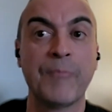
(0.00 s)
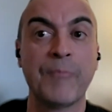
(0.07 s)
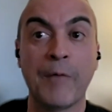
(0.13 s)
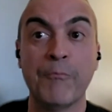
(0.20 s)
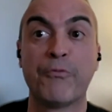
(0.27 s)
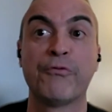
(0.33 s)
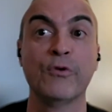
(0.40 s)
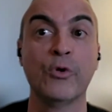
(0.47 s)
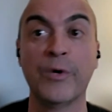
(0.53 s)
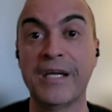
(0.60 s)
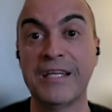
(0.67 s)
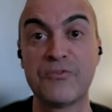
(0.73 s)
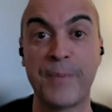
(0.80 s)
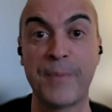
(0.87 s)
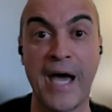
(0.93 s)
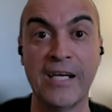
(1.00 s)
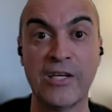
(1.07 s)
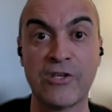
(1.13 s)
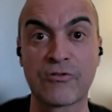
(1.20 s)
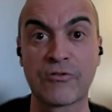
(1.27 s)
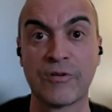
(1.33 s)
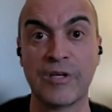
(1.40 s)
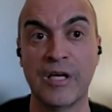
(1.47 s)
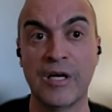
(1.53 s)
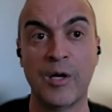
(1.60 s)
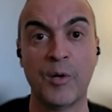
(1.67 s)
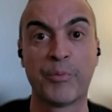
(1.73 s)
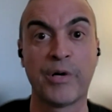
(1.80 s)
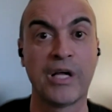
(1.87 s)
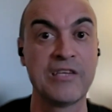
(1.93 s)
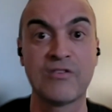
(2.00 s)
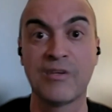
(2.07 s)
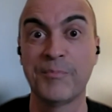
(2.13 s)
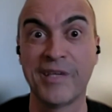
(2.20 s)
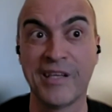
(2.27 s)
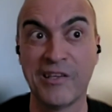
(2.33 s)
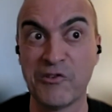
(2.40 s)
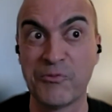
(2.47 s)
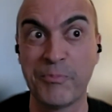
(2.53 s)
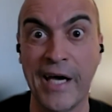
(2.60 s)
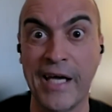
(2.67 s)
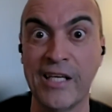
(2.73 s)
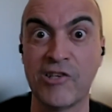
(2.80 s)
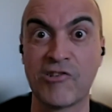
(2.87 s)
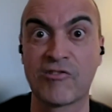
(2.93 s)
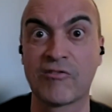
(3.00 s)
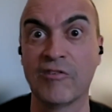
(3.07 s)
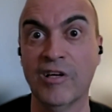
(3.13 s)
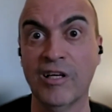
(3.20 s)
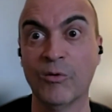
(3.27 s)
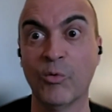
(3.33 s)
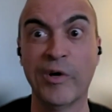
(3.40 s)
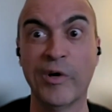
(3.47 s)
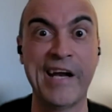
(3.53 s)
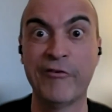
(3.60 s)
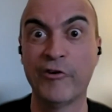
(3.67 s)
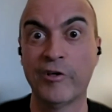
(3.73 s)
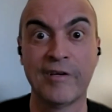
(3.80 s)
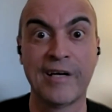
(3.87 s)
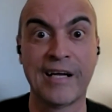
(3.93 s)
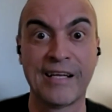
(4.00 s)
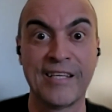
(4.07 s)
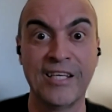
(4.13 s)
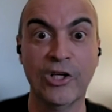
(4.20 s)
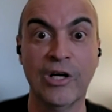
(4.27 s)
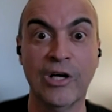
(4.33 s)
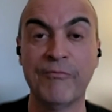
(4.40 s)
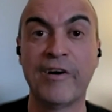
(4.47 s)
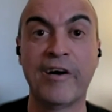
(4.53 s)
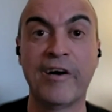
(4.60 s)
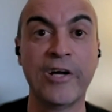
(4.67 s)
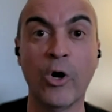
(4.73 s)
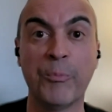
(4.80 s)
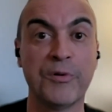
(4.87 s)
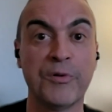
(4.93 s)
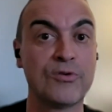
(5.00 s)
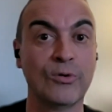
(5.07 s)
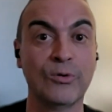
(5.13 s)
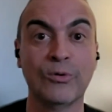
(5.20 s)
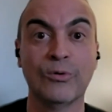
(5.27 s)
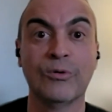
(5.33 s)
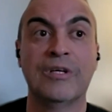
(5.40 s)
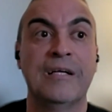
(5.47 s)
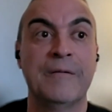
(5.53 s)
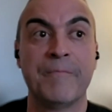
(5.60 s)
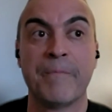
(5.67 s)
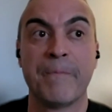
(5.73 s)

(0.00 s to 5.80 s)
I'm fluent in Spanish, probably something in Spanish, whatever. You know, I'm very open to